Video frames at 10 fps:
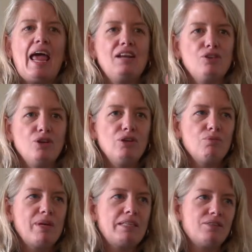And
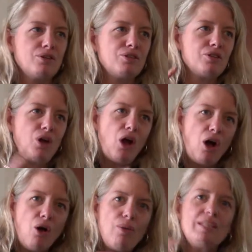good research
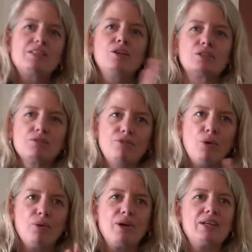always looks
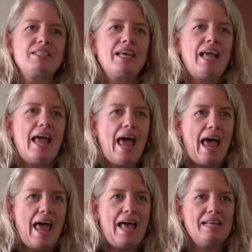forward
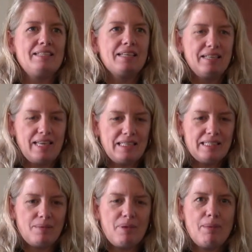and
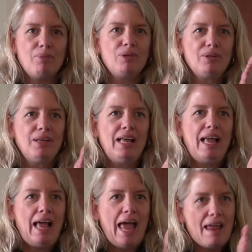gets the people
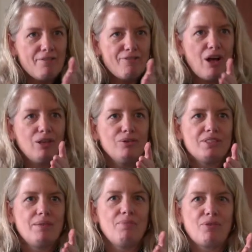and
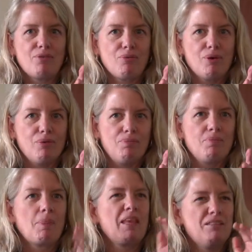follows them through.
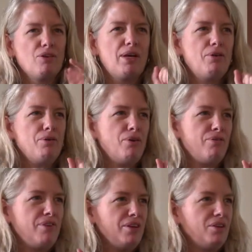So I don't know
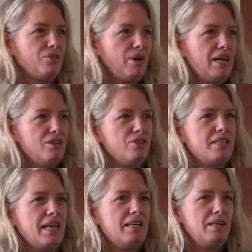if you quite
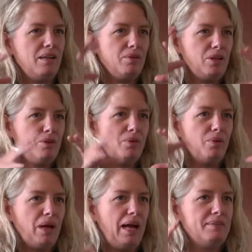understand it.
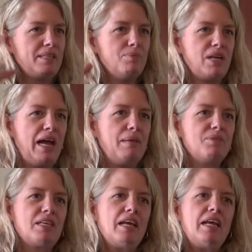You
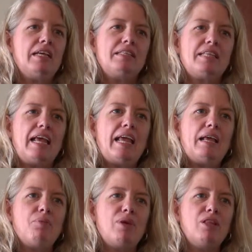sometimes
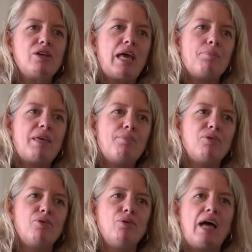say we look at
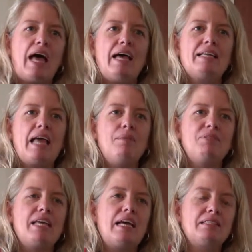people who had
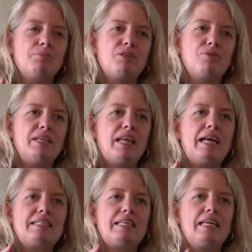MDS between
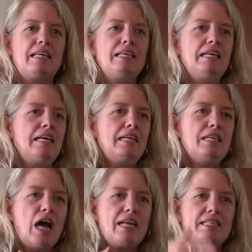
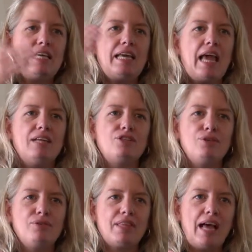1990 and
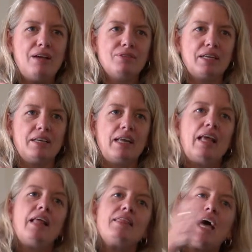2000.
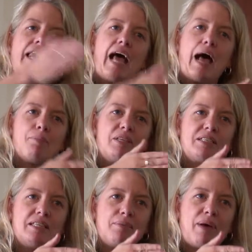That
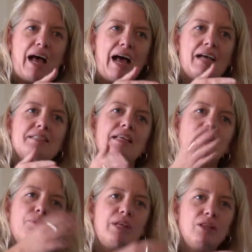happened in the past,
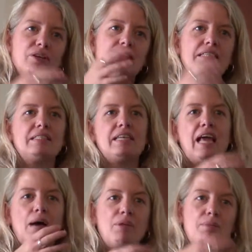and then we looked and see
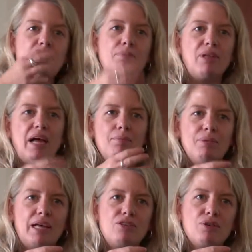how many people had
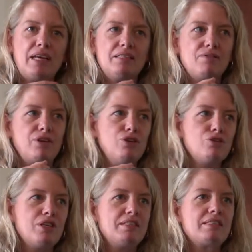blood
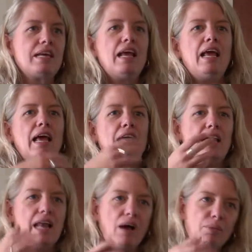transfusions
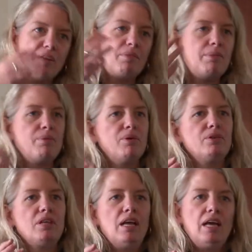and how many
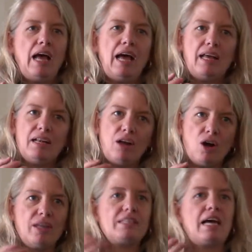people had a
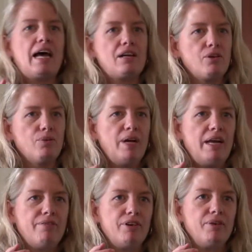heart attack or
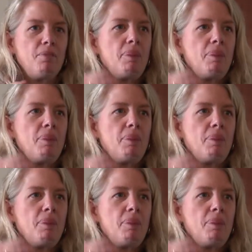whatever.